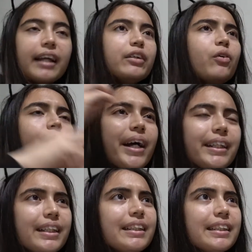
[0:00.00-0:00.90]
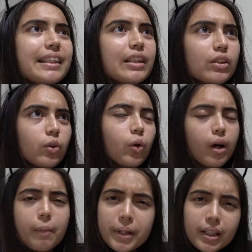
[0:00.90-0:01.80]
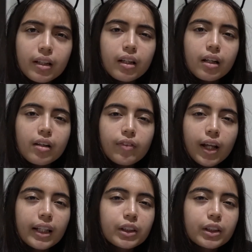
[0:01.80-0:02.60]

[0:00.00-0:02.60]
I don't know why I didn't see the solo coming. I feel like I